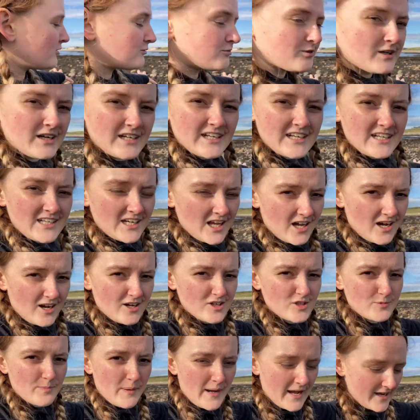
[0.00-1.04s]
really
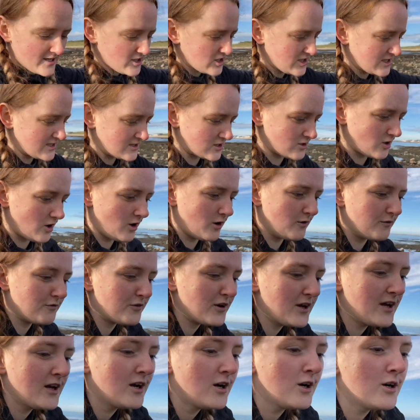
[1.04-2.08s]
large patches of